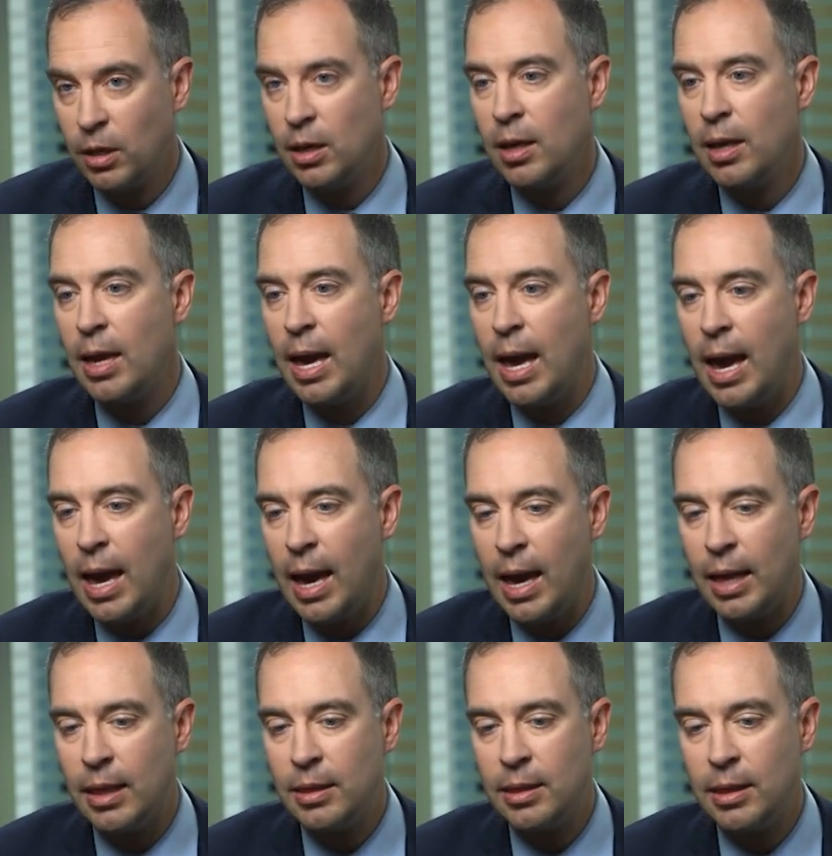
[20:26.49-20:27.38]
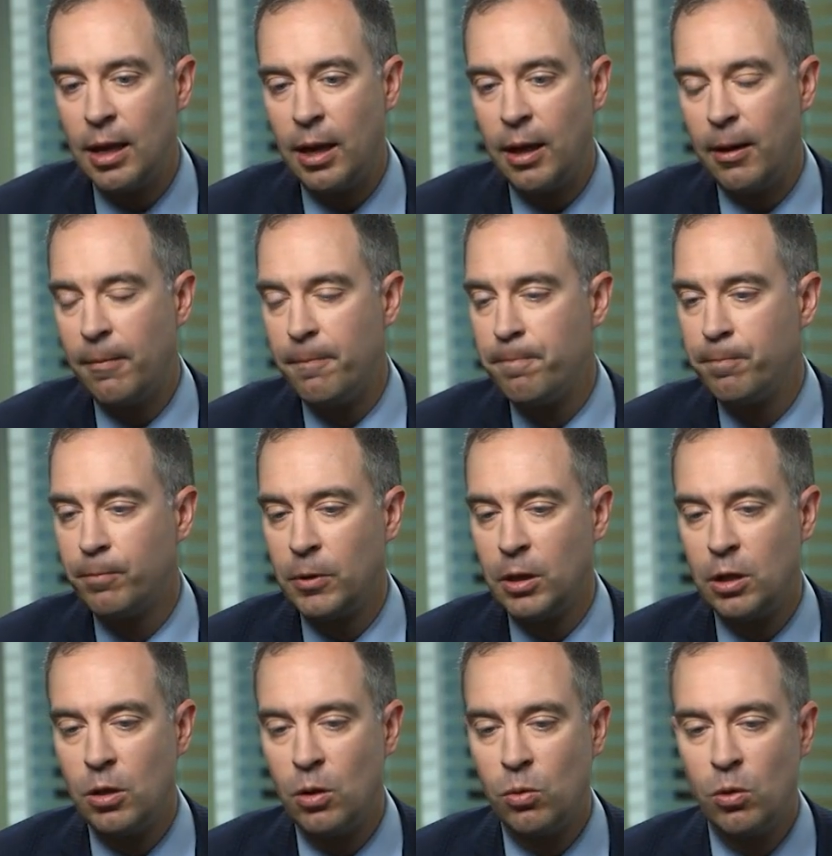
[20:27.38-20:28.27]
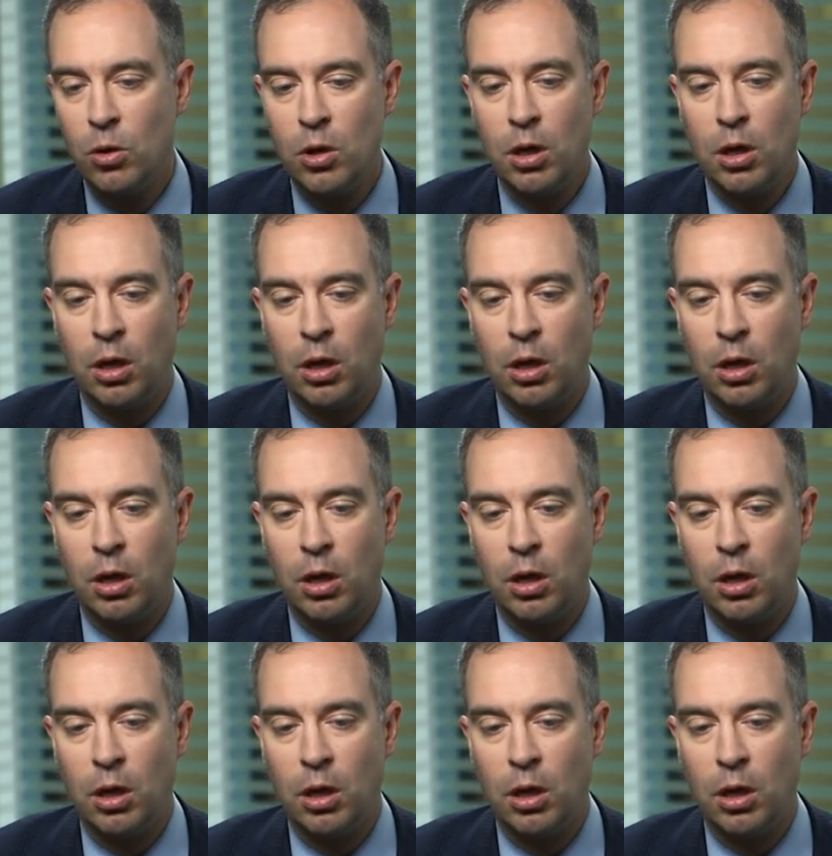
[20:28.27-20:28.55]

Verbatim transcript: Mm-hmm. And you know,